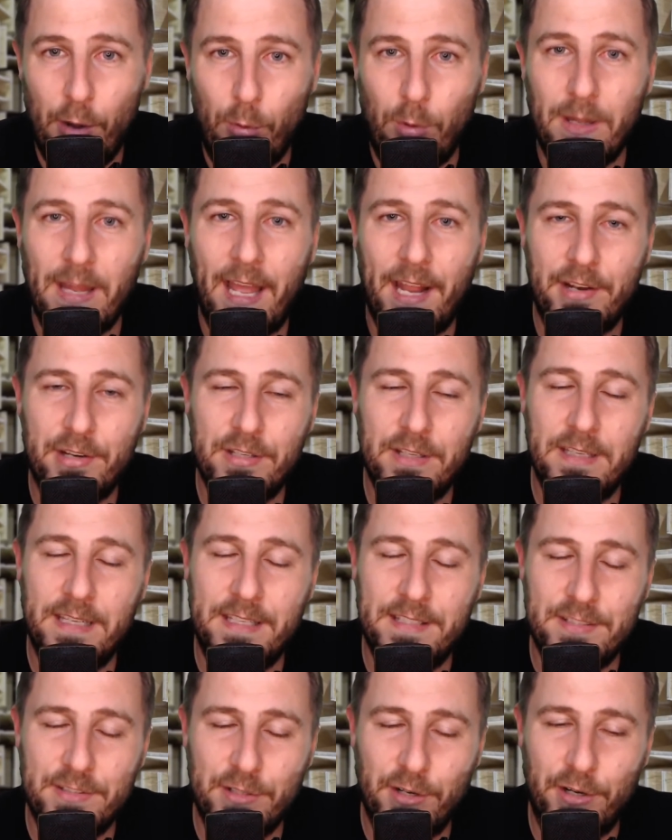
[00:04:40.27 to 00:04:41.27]
will
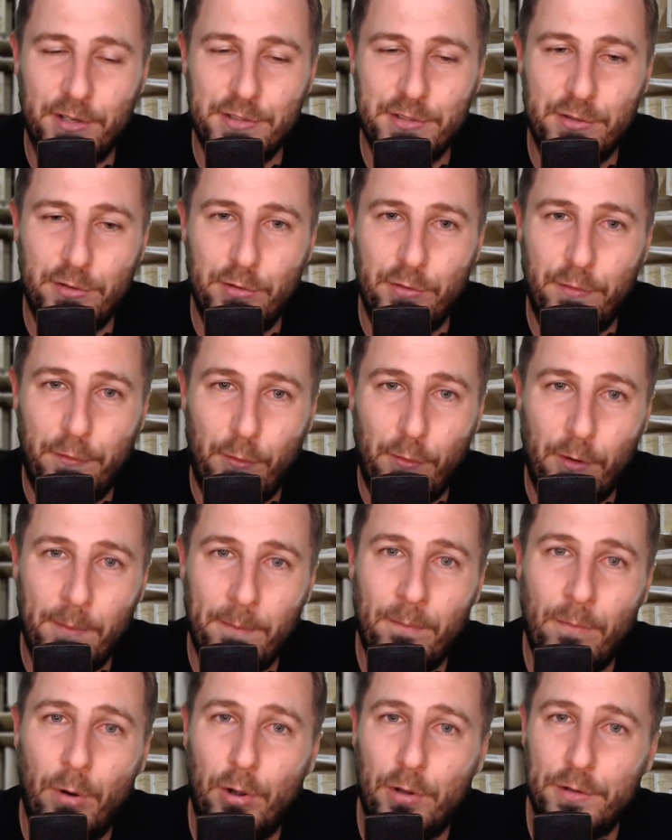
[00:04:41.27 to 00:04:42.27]
actually start to
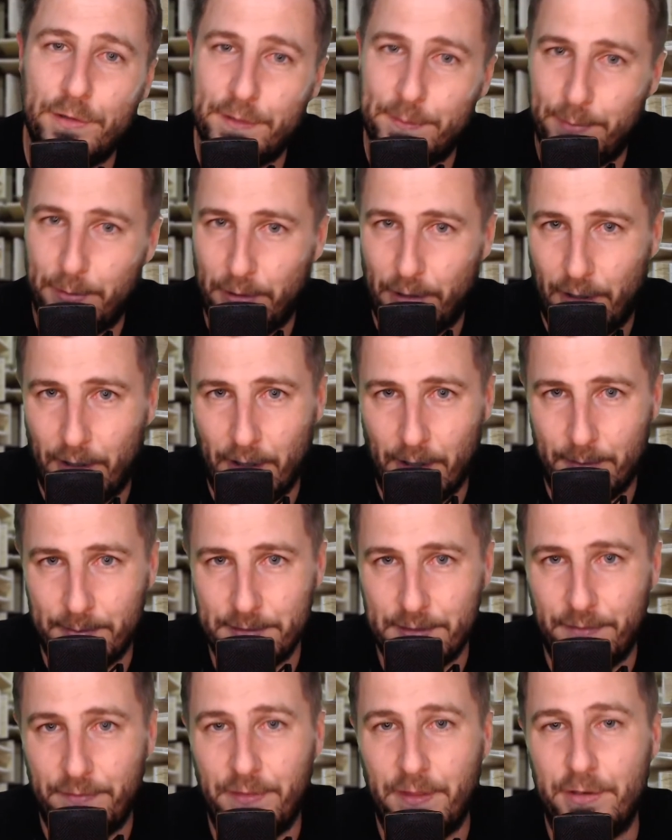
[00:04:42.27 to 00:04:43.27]
form multiple
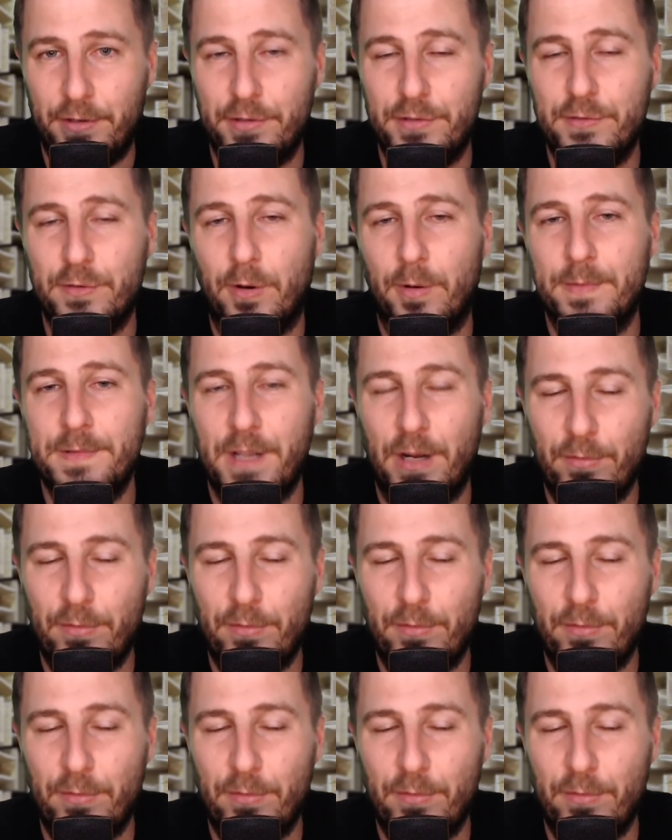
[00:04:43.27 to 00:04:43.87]
arms of thunderstorms